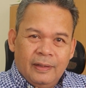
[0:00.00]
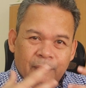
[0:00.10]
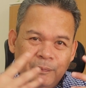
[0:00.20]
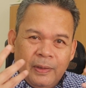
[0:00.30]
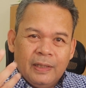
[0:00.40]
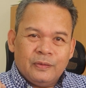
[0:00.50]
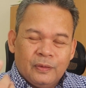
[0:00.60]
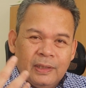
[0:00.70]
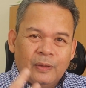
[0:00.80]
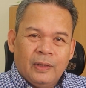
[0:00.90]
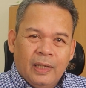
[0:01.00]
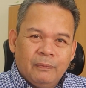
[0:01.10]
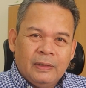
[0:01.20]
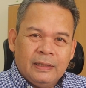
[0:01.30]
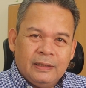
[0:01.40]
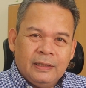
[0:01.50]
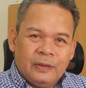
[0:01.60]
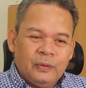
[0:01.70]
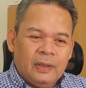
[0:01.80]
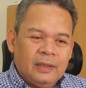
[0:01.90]
and based on our
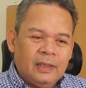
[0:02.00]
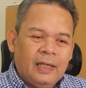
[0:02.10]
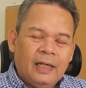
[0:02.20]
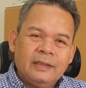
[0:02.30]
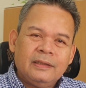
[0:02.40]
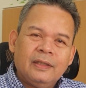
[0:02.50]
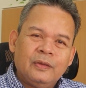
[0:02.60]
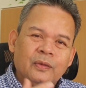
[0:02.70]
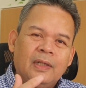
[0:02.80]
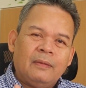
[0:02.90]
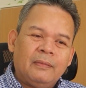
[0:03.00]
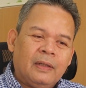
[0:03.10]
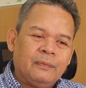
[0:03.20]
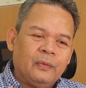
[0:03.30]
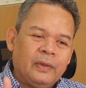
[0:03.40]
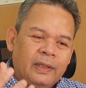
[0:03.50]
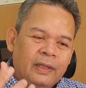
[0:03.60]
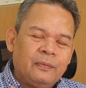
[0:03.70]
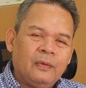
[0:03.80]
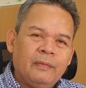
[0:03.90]
ability to analyze to come up with
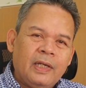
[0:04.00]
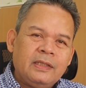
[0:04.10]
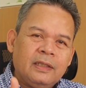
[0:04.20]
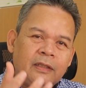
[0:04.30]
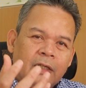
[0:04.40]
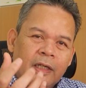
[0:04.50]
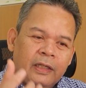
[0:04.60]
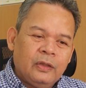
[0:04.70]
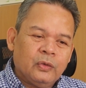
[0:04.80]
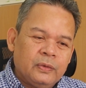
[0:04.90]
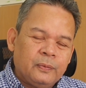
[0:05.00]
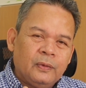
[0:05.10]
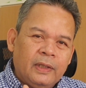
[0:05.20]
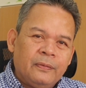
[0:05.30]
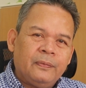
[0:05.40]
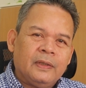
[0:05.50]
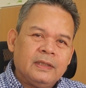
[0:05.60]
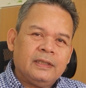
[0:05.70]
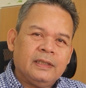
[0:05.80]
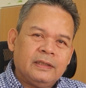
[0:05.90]
information, useful
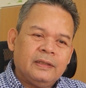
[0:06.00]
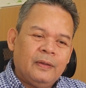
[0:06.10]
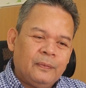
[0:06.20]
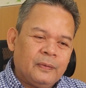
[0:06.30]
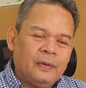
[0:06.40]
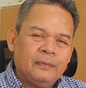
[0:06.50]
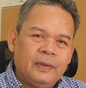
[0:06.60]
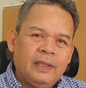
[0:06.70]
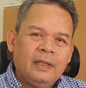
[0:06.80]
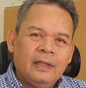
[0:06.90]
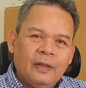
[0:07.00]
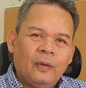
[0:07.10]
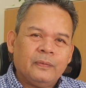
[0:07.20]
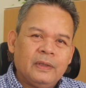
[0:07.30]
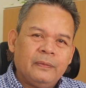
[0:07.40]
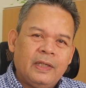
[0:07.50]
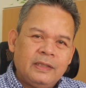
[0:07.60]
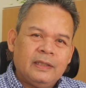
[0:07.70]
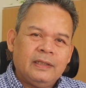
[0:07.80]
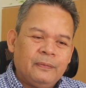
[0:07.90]
inferences from the
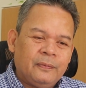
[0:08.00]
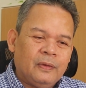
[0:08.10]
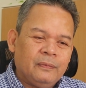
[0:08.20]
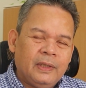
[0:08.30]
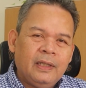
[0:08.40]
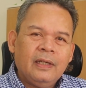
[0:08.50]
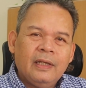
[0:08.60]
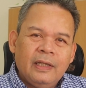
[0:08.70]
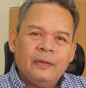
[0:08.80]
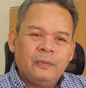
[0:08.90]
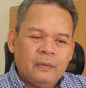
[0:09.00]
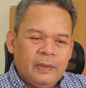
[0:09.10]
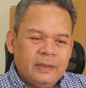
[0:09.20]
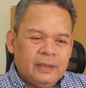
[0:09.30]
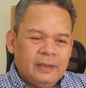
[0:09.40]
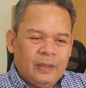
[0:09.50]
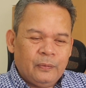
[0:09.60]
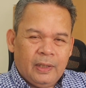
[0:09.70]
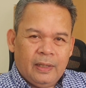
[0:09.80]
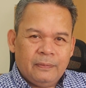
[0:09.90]
observation and from the information
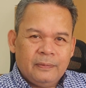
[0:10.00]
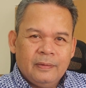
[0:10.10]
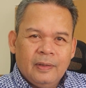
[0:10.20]
that we have.